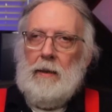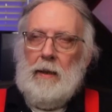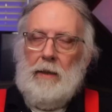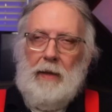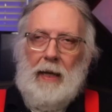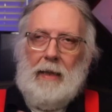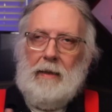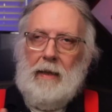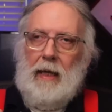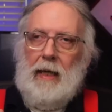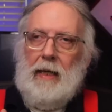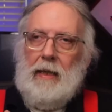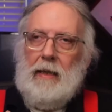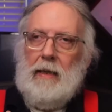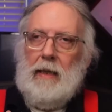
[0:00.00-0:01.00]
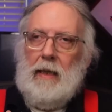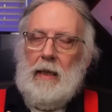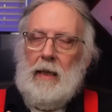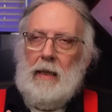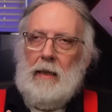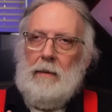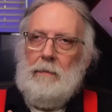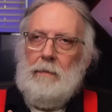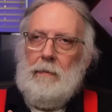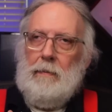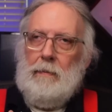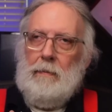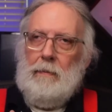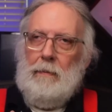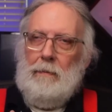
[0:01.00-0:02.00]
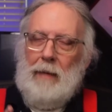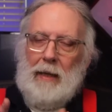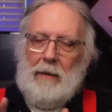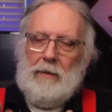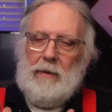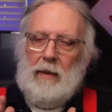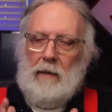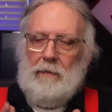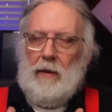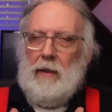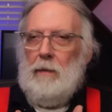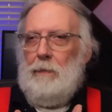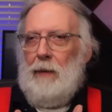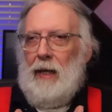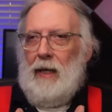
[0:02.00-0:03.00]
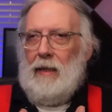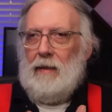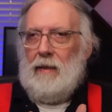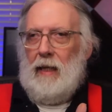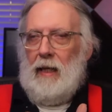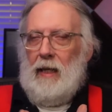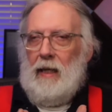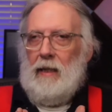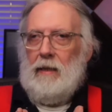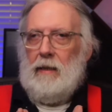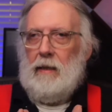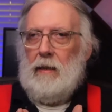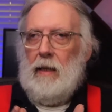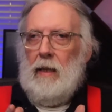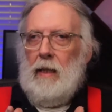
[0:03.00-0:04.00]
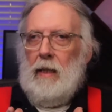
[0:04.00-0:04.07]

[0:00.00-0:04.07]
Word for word: So that date, Microsoft in the past has,